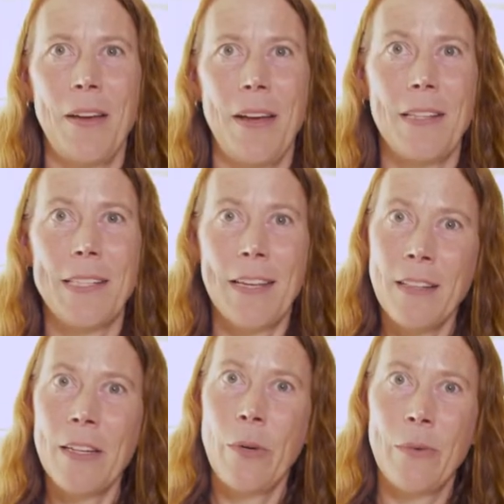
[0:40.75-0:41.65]
And
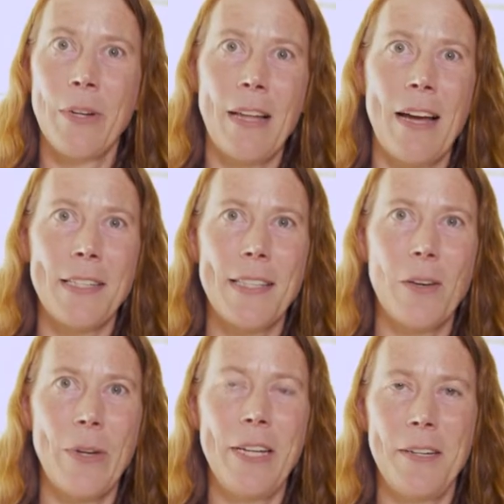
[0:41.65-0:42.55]
suddenly we realized
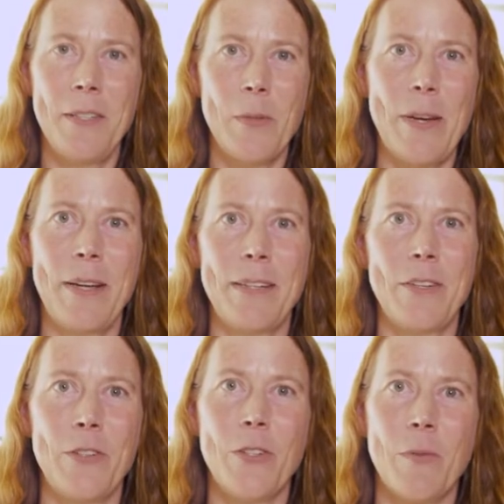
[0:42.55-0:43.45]
that we needed to pay
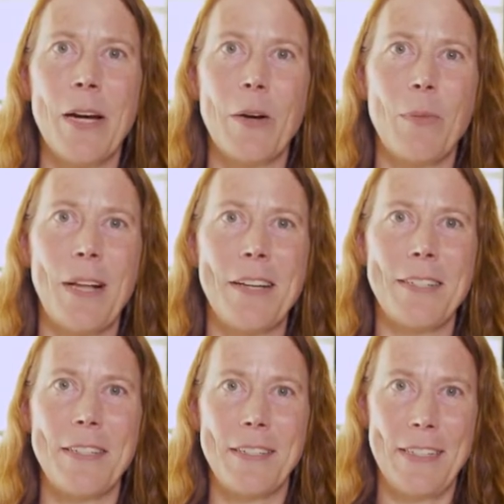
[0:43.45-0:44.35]
attention to
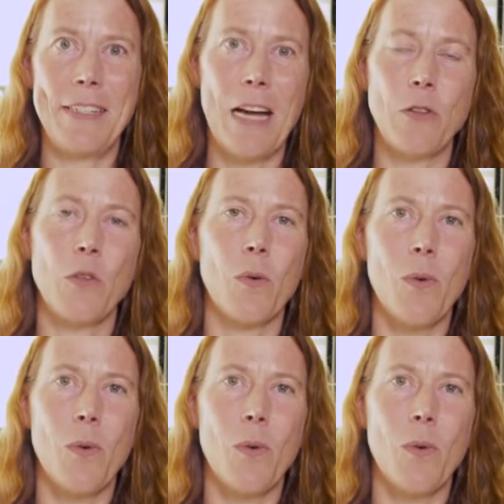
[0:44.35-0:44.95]
microplastics in natural